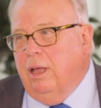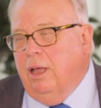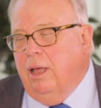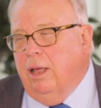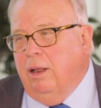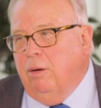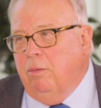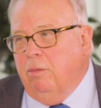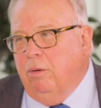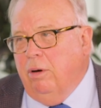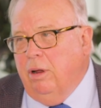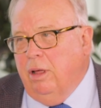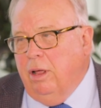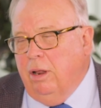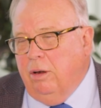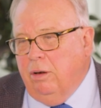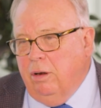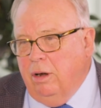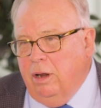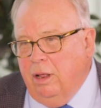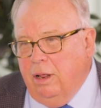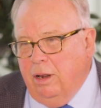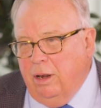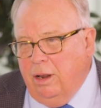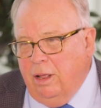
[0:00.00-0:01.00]
and, and,
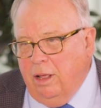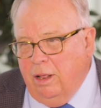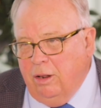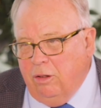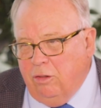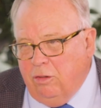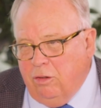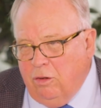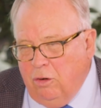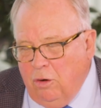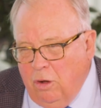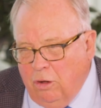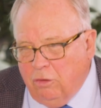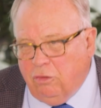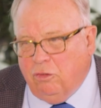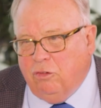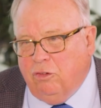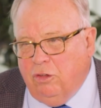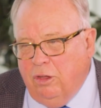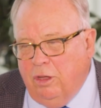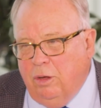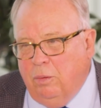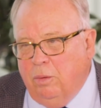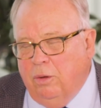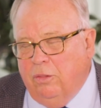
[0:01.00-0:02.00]
and not
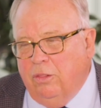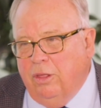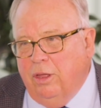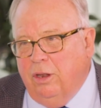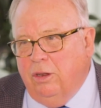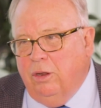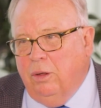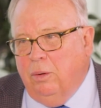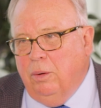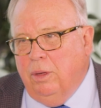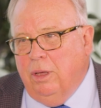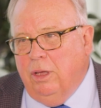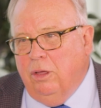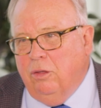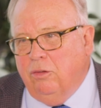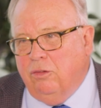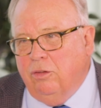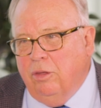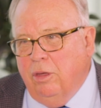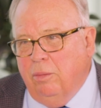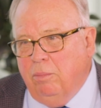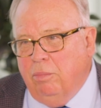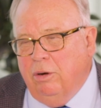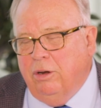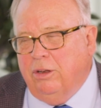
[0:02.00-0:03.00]
see what they're doing as
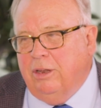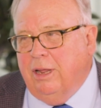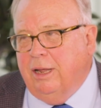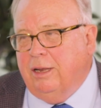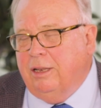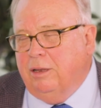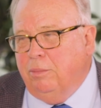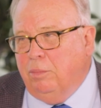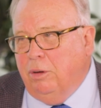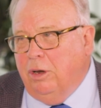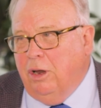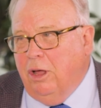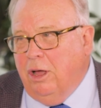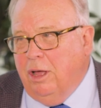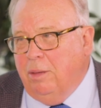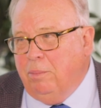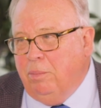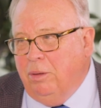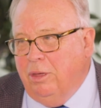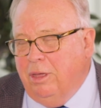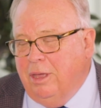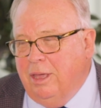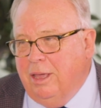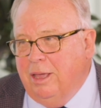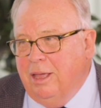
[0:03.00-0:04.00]
protectable
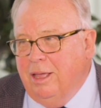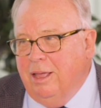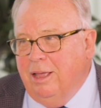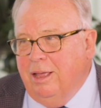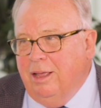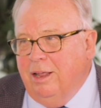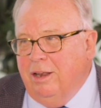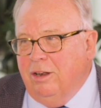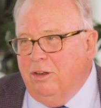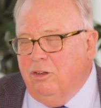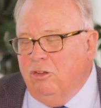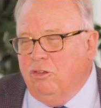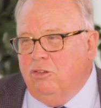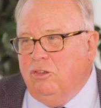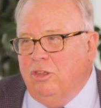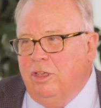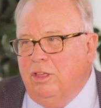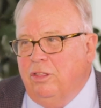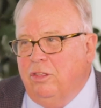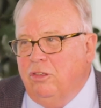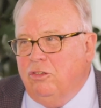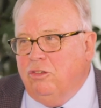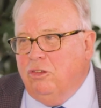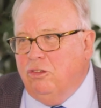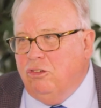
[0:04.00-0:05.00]
IP, to see
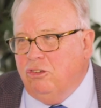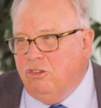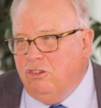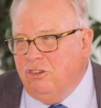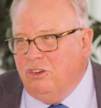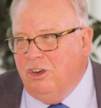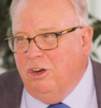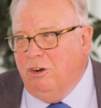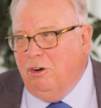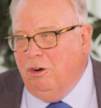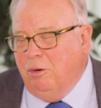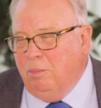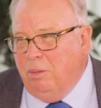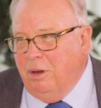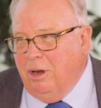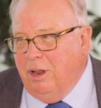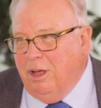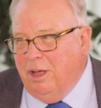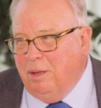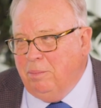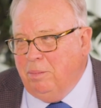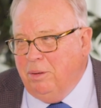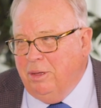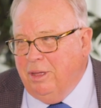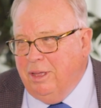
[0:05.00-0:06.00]
this as shareable
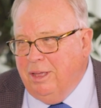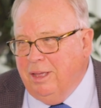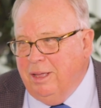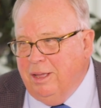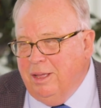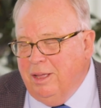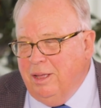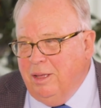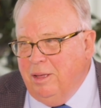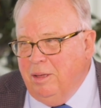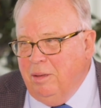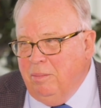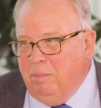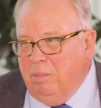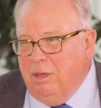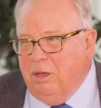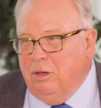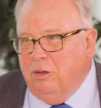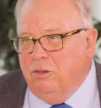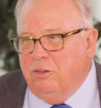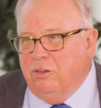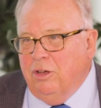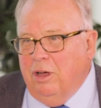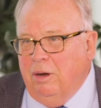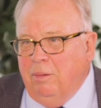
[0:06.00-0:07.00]
IP
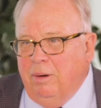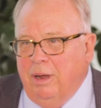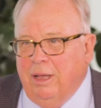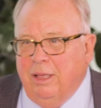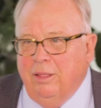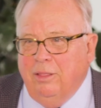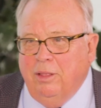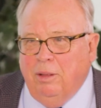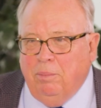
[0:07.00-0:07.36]
because I reckon